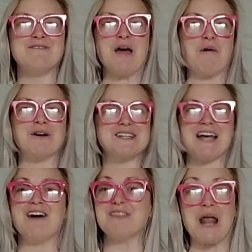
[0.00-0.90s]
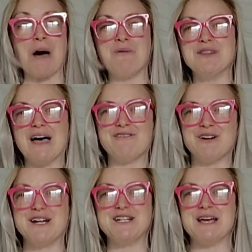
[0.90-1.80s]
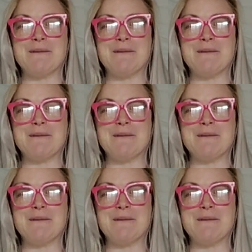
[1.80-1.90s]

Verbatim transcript: if that works out, then I'll put that footage